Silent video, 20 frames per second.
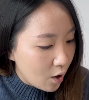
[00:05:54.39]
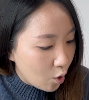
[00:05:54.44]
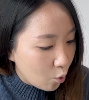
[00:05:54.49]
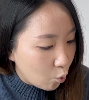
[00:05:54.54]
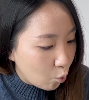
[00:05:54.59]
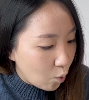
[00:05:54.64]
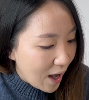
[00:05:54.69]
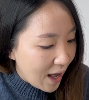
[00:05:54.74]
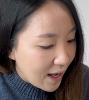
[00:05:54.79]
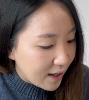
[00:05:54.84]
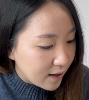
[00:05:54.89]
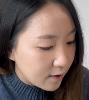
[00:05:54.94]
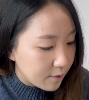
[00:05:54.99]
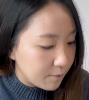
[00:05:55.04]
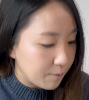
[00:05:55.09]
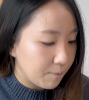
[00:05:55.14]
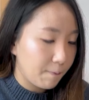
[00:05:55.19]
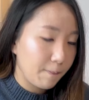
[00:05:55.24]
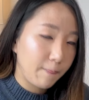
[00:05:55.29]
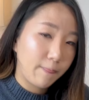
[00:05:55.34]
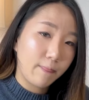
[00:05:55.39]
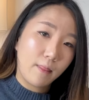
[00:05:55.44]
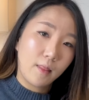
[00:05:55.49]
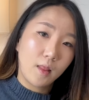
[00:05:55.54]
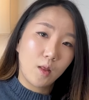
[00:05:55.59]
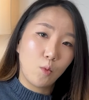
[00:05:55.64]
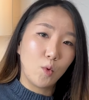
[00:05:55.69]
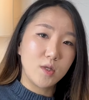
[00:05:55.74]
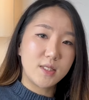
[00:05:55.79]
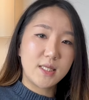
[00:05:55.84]
When?
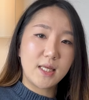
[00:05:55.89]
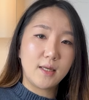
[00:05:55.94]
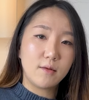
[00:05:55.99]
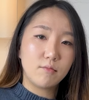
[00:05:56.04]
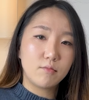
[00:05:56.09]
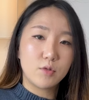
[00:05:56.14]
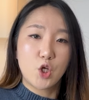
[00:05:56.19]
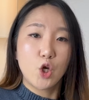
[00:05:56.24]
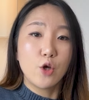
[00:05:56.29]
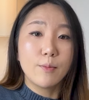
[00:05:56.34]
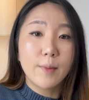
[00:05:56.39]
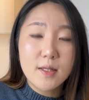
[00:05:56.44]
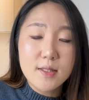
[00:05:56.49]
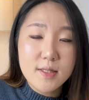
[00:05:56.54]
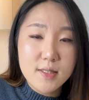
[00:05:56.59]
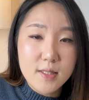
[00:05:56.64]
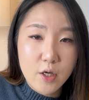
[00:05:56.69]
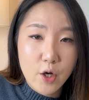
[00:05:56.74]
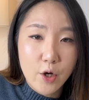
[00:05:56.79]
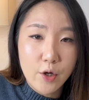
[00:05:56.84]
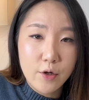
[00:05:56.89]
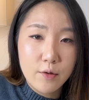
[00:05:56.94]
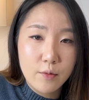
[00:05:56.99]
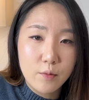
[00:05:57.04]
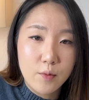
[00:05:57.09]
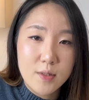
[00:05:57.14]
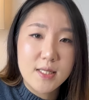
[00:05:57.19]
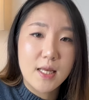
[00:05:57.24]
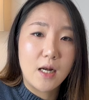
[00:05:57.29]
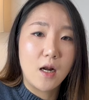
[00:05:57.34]
Was it 2 months ago?
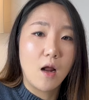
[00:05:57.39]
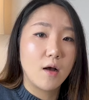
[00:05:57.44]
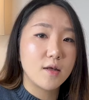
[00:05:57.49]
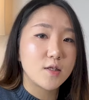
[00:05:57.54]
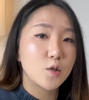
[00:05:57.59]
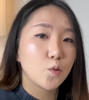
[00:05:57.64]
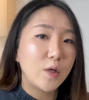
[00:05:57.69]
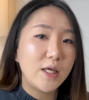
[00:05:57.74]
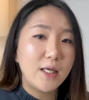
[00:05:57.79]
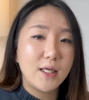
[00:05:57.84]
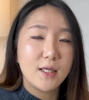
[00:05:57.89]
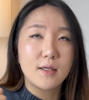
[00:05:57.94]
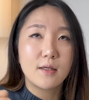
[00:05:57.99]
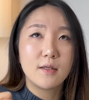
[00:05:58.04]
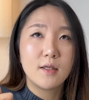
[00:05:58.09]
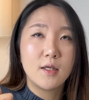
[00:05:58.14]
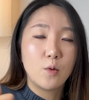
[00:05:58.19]
Was it last week?